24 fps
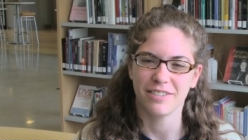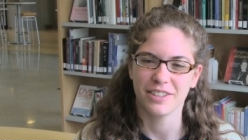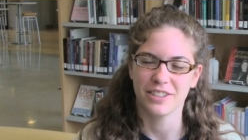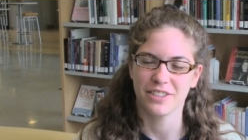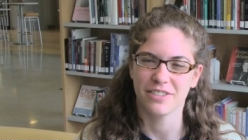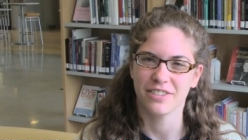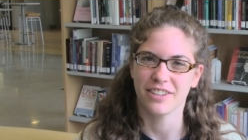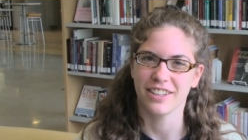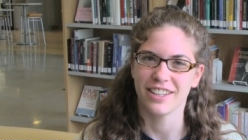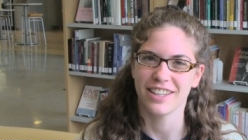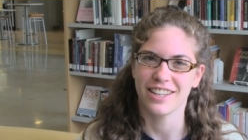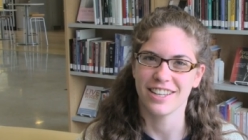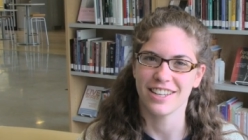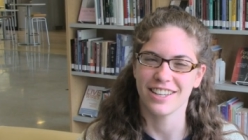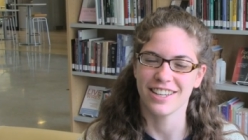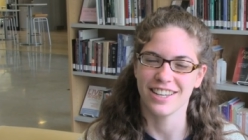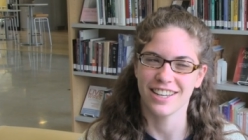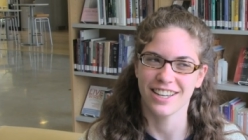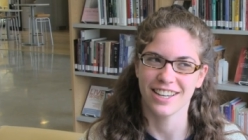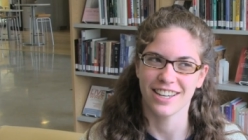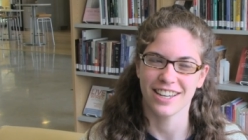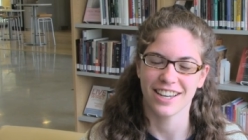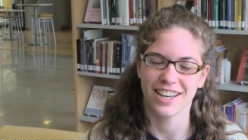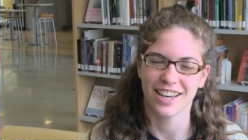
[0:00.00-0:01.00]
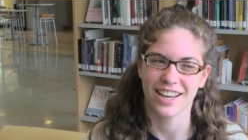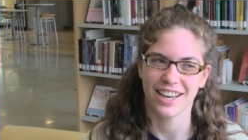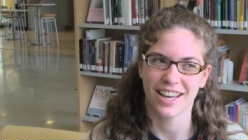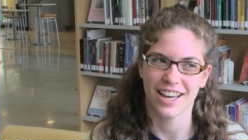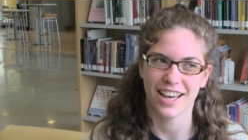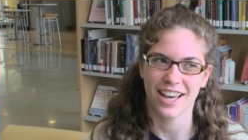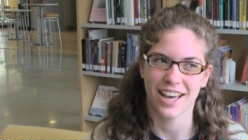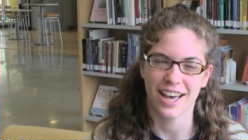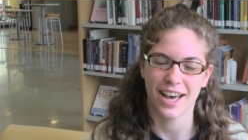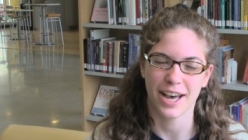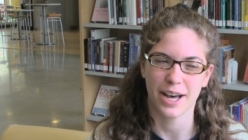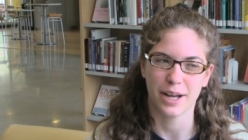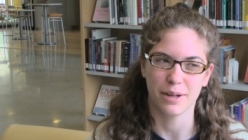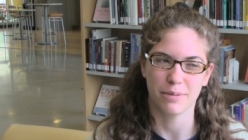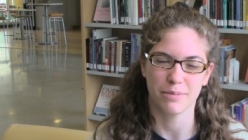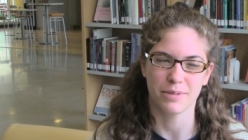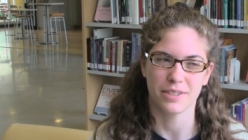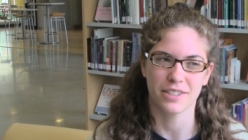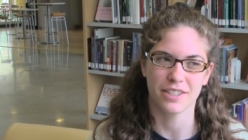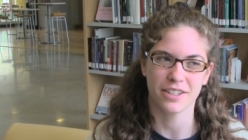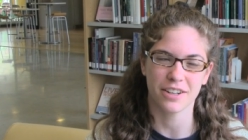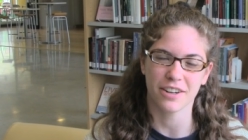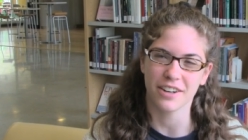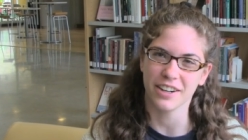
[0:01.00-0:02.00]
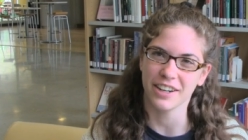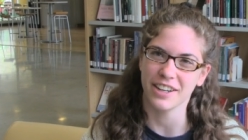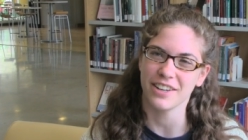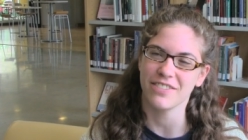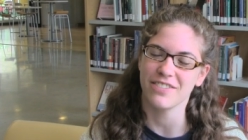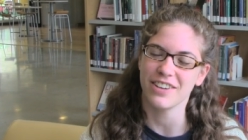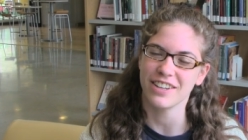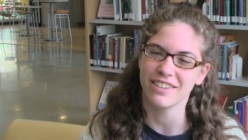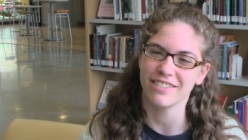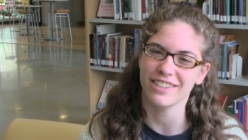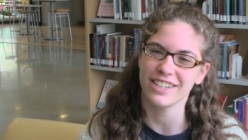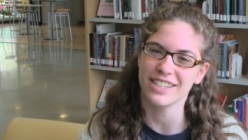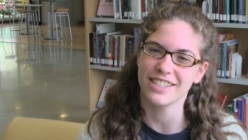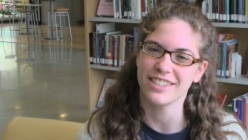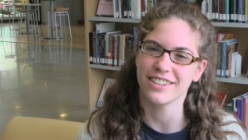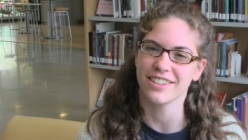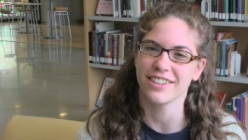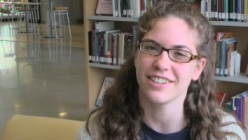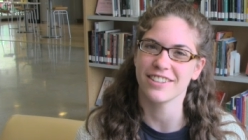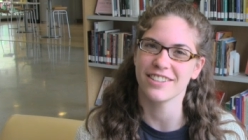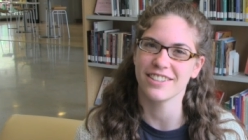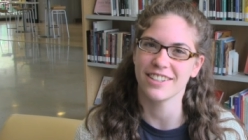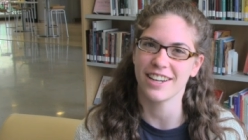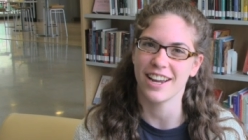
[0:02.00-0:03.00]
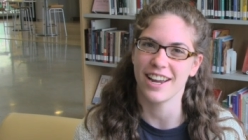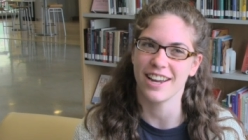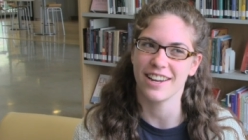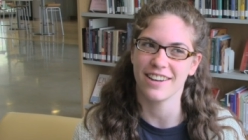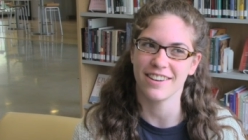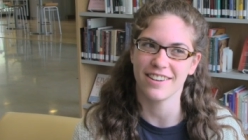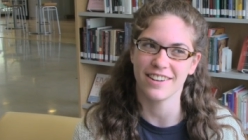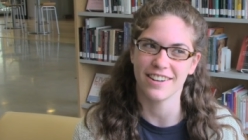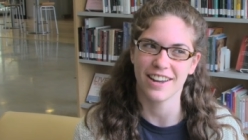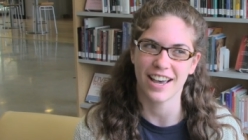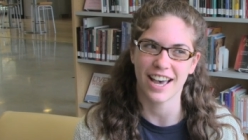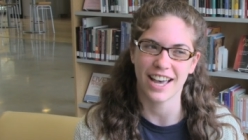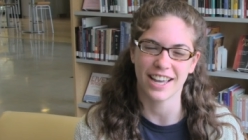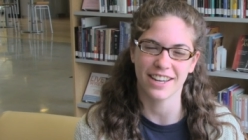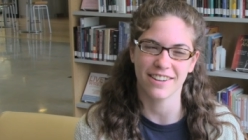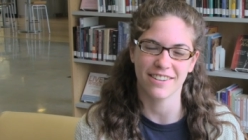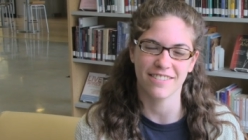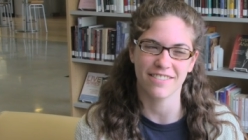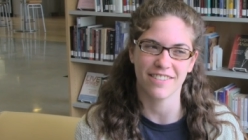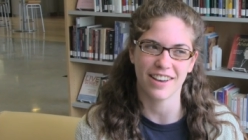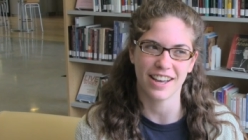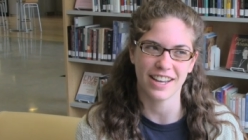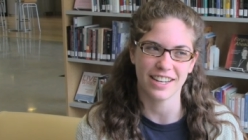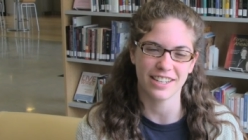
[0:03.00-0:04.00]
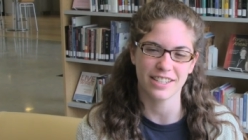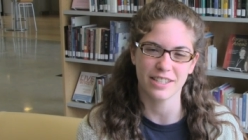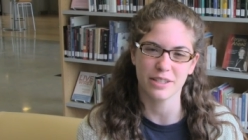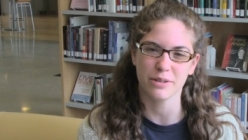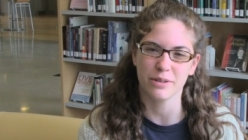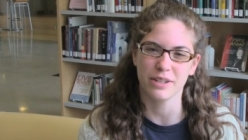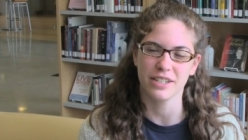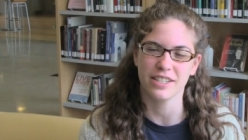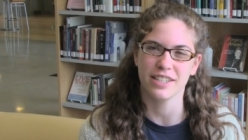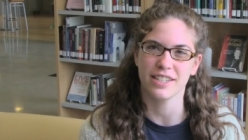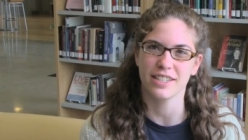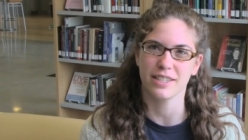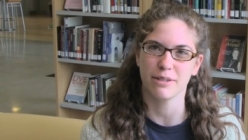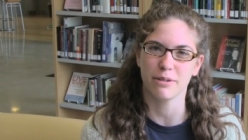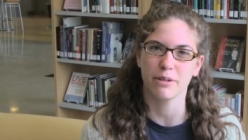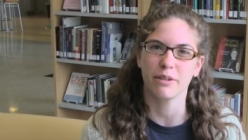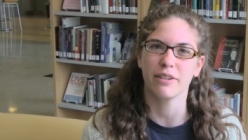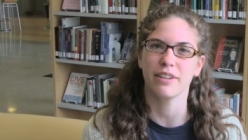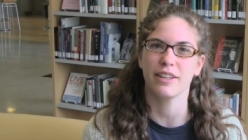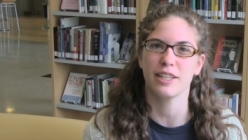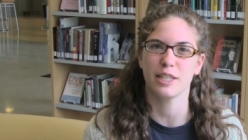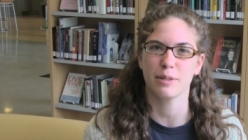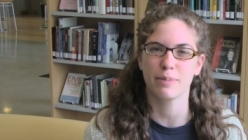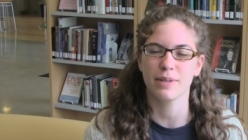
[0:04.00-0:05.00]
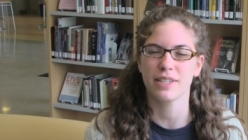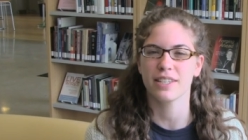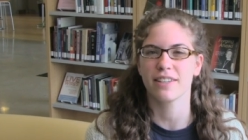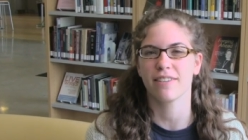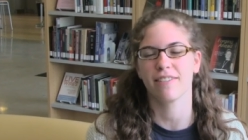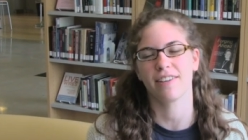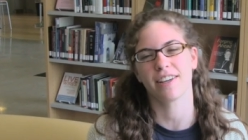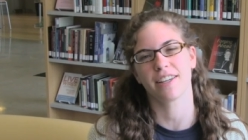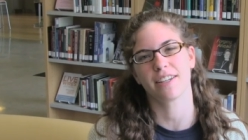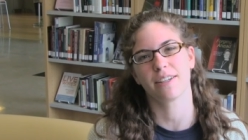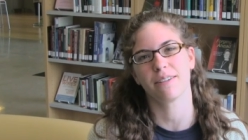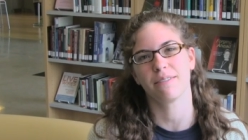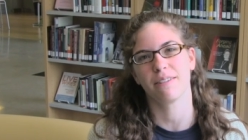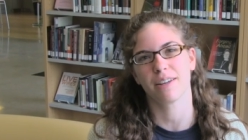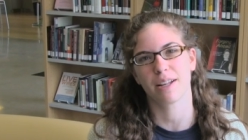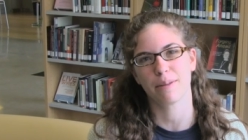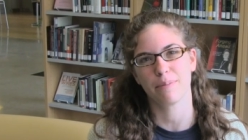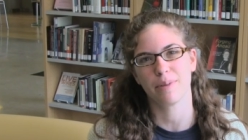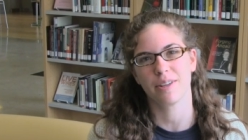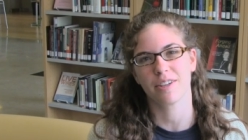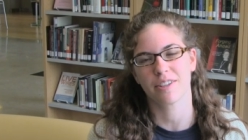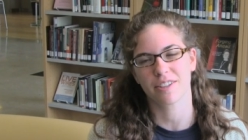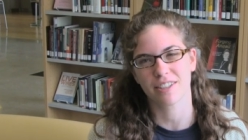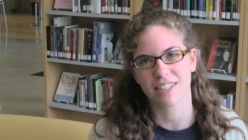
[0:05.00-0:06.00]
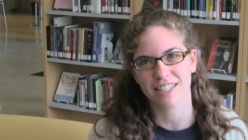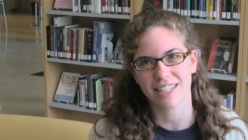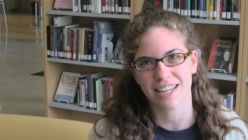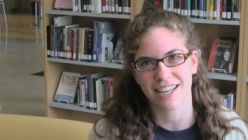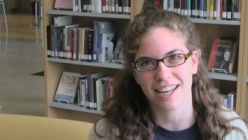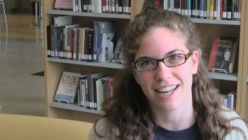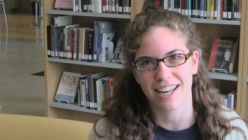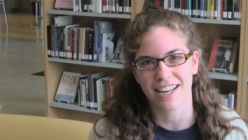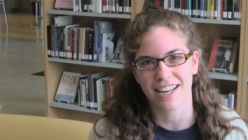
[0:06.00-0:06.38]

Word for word: Which really helped target my research and I could find sources that were really specific to what I'm interested